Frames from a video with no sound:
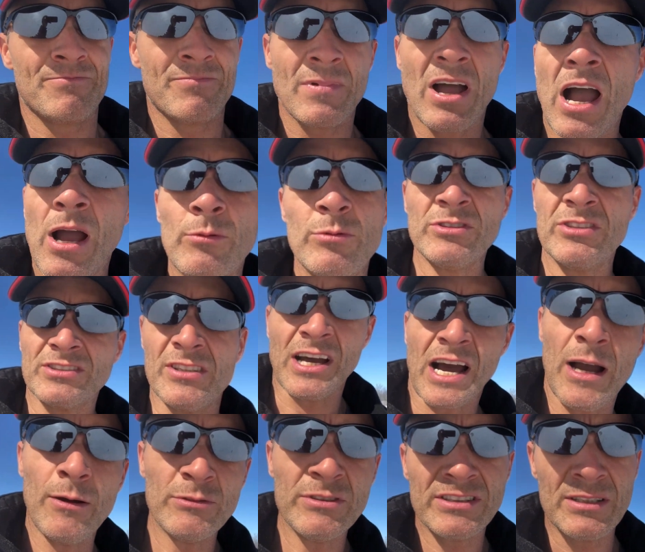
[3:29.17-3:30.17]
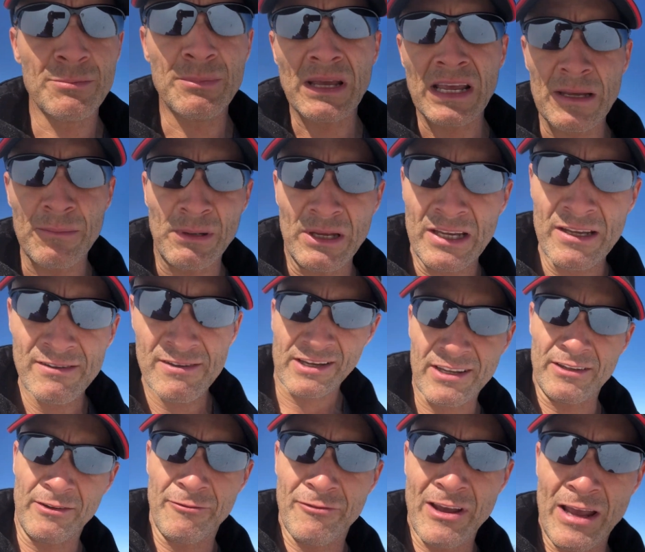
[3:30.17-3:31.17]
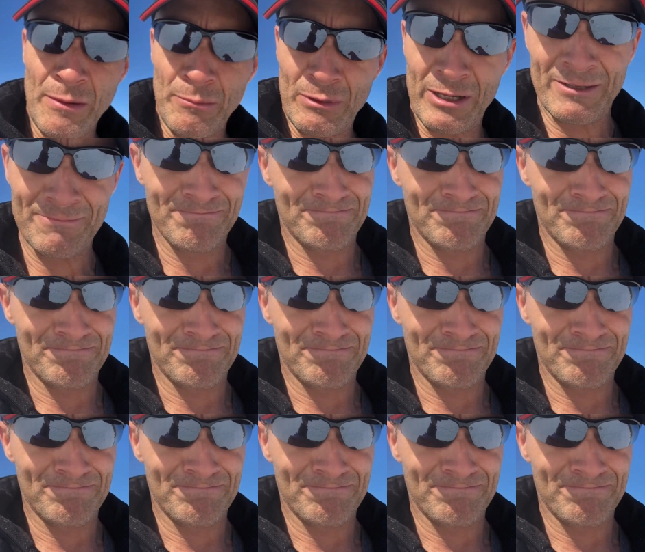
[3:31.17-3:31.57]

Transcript: I was the baby in the family.